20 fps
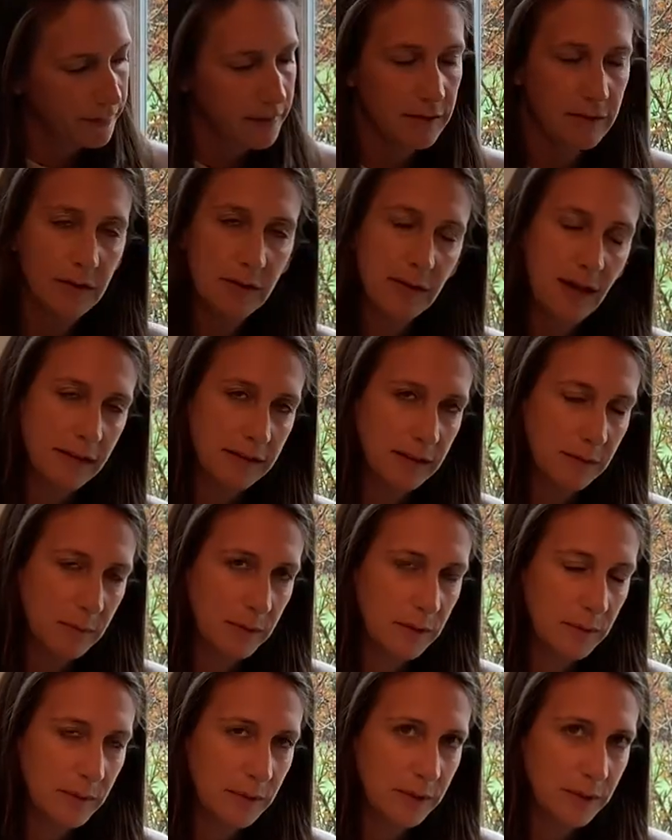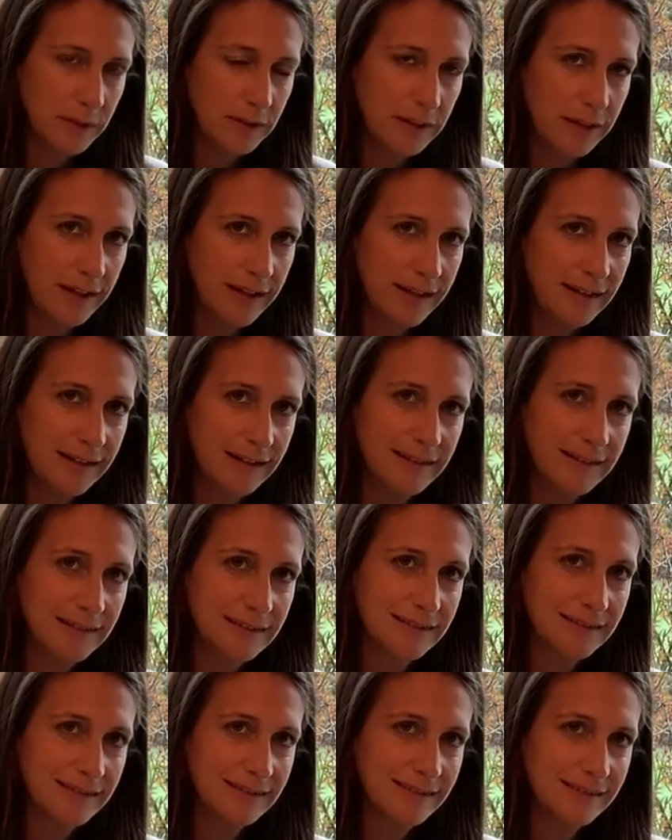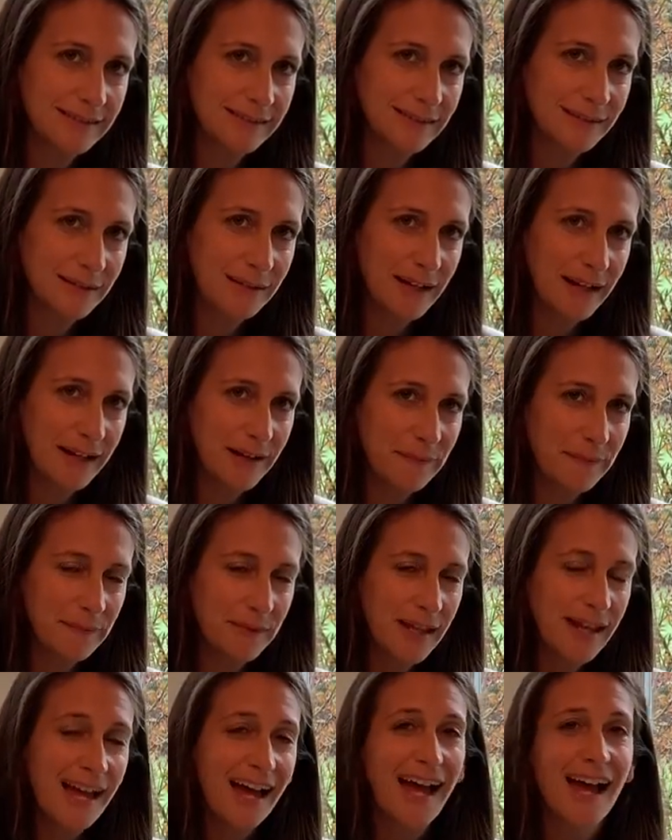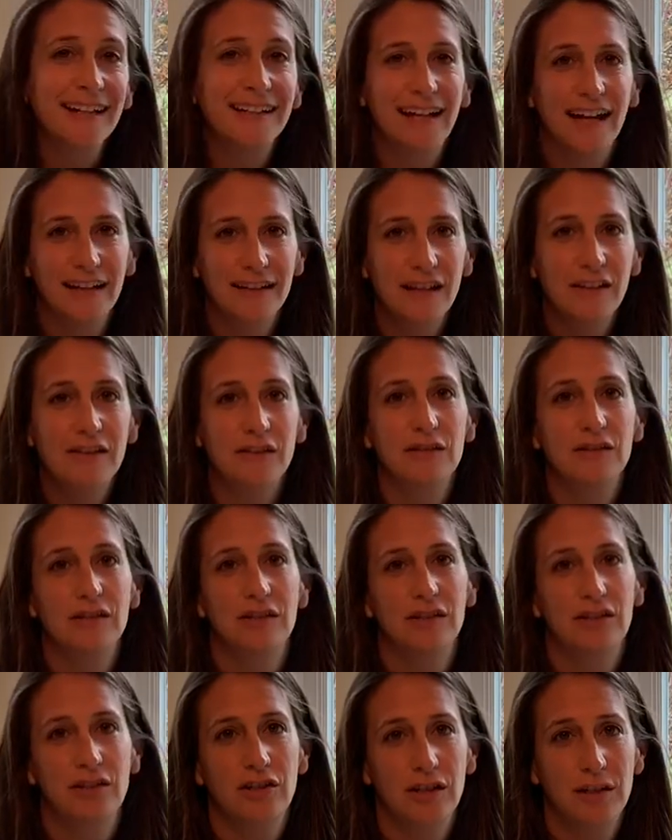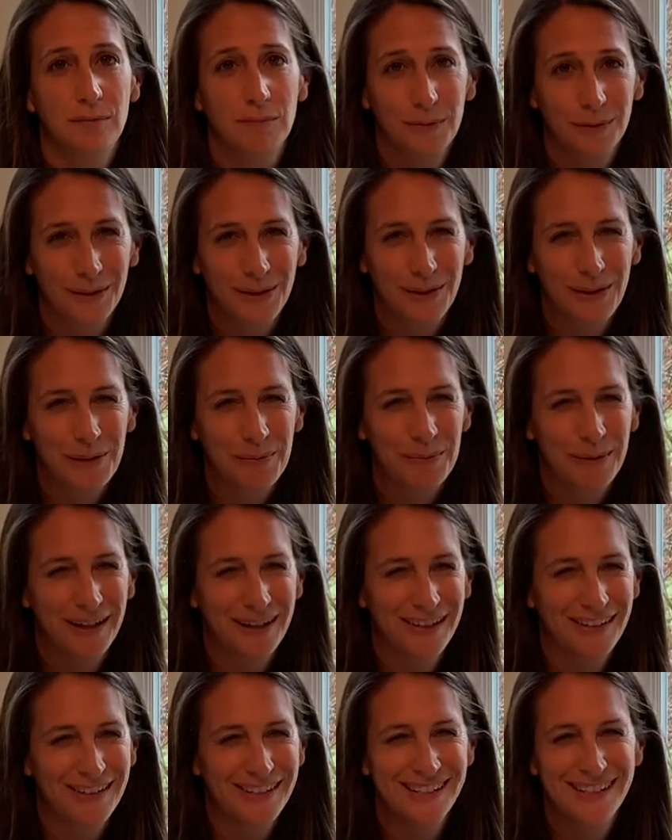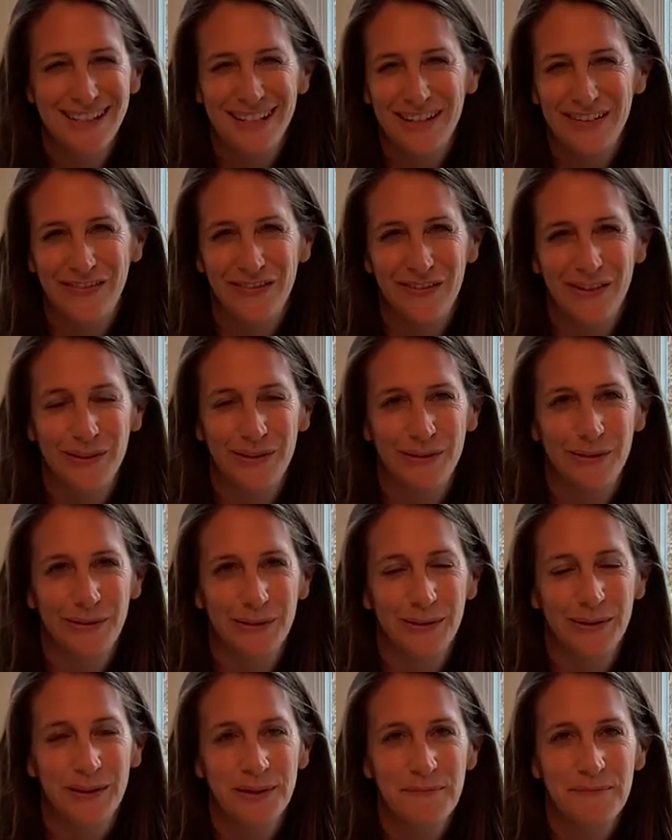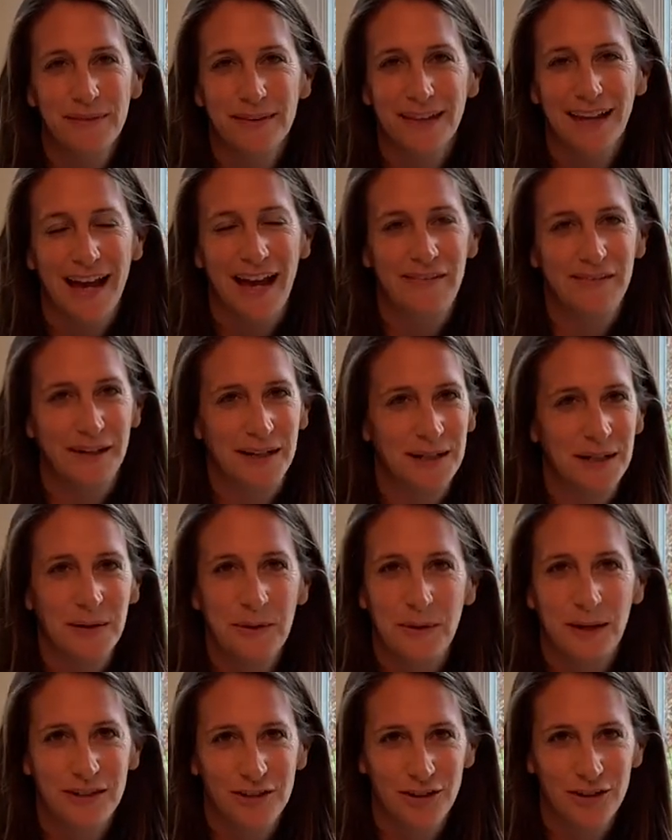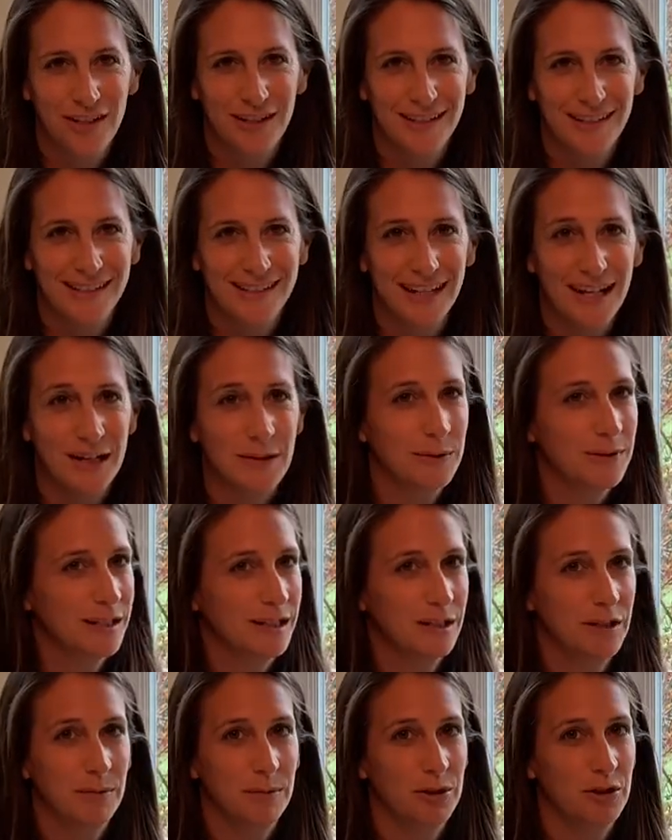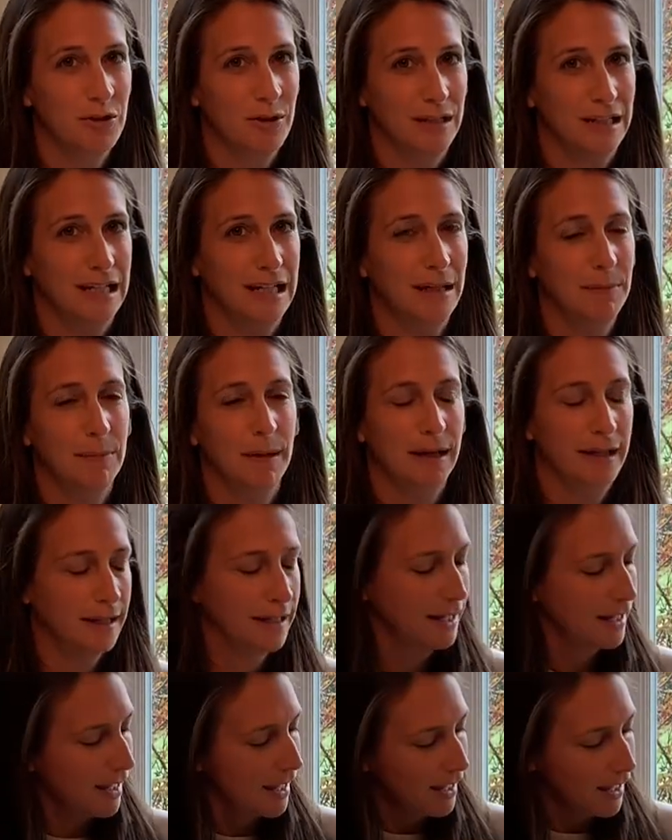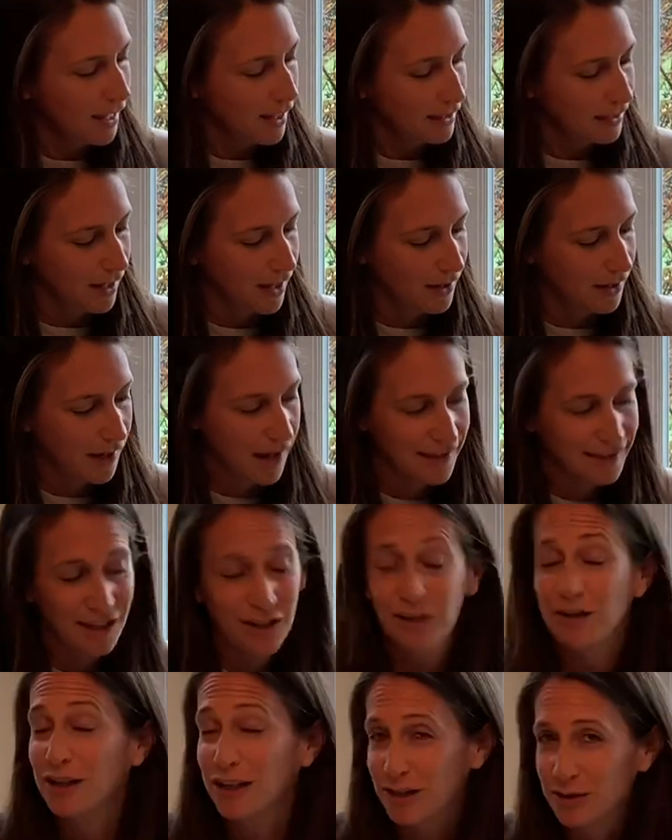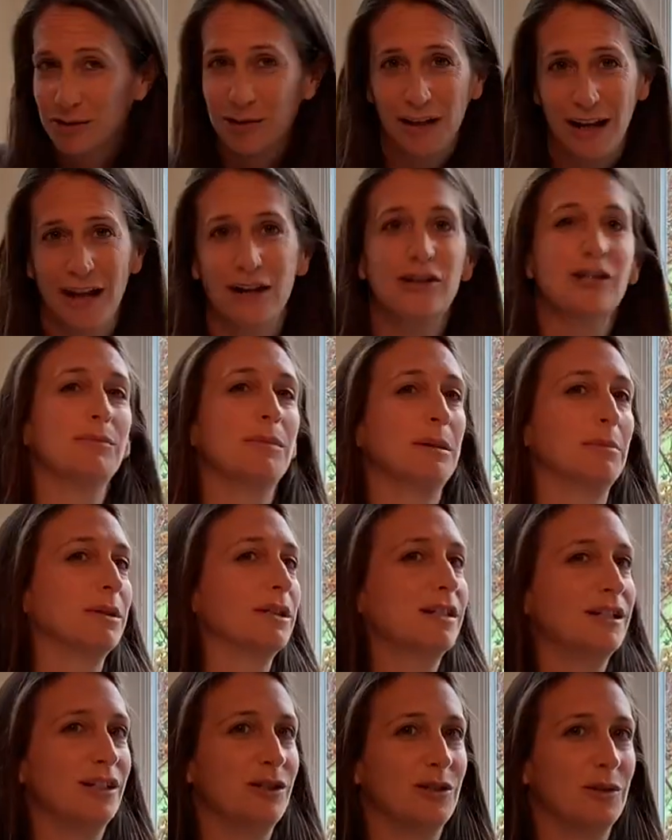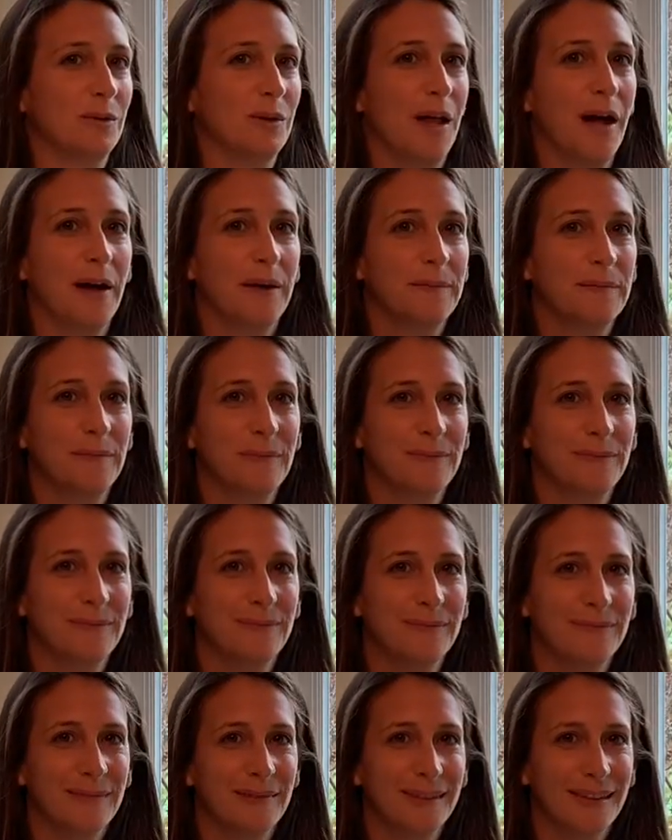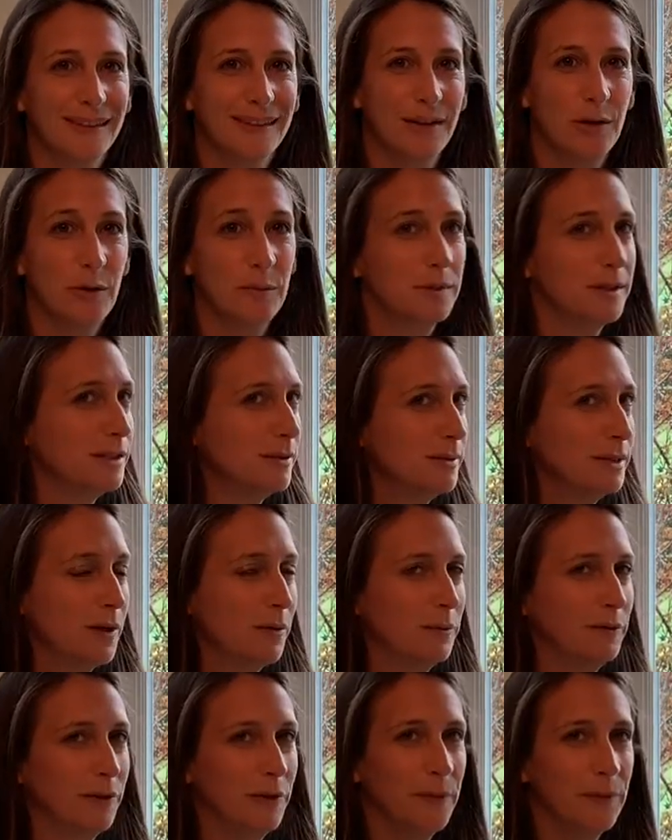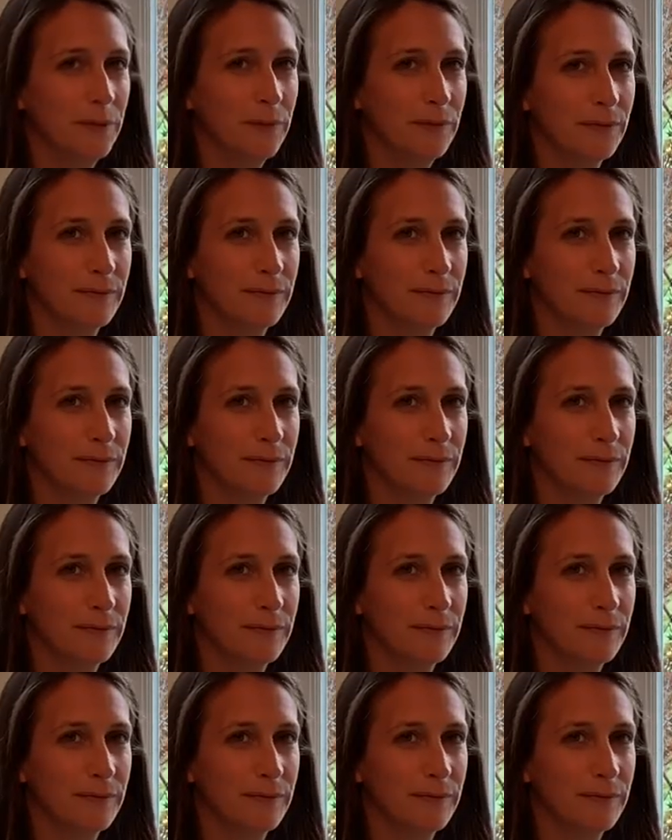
So that's what it will look like. Okay. Again, there is a sheet below. Parents, if you have any questions, I know it's a little bit tricky, but I think your kids are going to actually be able to teach you a lot. Hope this was helpful.